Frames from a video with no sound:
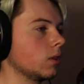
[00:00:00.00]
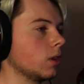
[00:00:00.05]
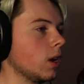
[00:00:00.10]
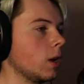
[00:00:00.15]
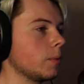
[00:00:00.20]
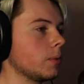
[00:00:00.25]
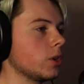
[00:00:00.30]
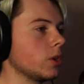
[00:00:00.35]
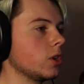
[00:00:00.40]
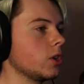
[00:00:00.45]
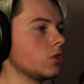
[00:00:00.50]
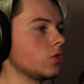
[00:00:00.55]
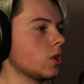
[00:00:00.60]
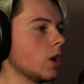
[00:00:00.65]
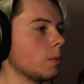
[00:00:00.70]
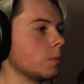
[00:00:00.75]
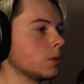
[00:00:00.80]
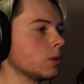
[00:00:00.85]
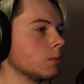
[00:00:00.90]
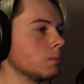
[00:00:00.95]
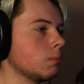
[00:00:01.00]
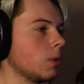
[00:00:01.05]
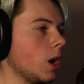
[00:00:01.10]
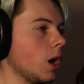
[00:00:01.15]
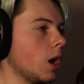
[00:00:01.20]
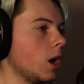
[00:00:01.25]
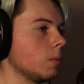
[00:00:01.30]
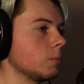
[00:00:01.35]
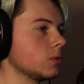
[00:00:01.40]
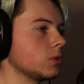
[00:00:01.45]
I'm gonna drop some
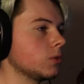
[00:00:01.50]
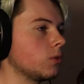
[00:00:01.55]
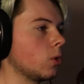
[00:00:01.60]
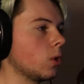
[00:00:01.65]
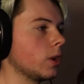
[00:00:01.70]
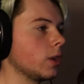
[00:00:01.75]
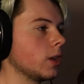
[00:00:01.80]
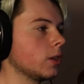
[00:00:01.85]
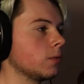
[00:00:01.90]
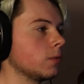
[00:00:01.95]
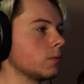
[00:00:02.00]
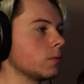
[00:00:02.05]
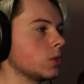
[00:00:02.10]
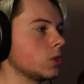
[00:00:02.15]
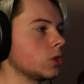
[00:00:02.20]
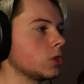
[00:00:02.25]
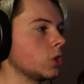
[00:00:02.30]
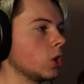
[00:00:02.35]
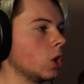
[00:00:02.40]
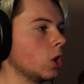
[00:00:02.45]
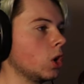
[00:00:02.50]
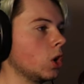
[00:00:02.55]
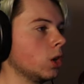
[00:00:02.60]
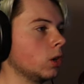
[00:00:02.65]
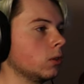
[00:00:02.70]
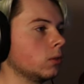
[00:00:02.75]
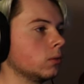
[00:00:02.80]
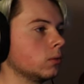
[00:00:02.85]
bombs for you, sir